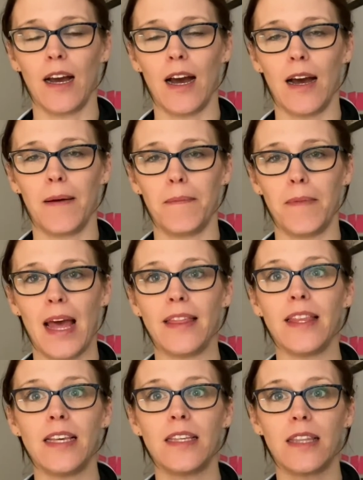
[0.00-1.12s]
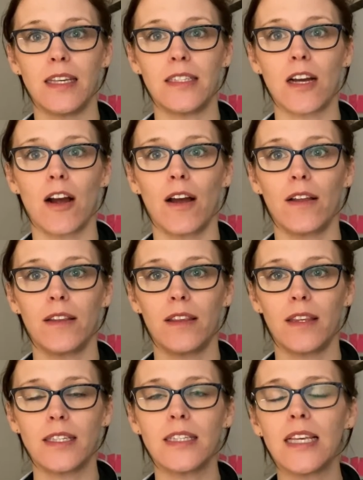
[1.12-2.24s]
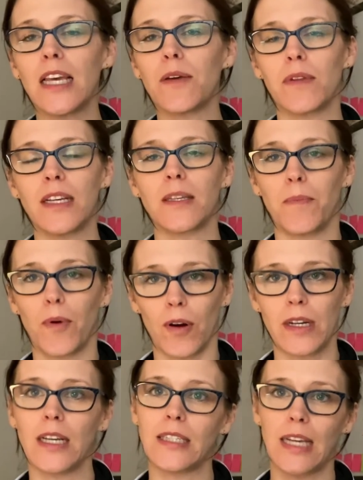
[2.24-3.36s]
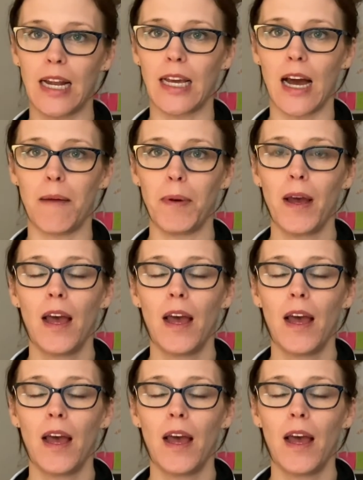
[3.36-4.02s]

And this is equally as important as getting up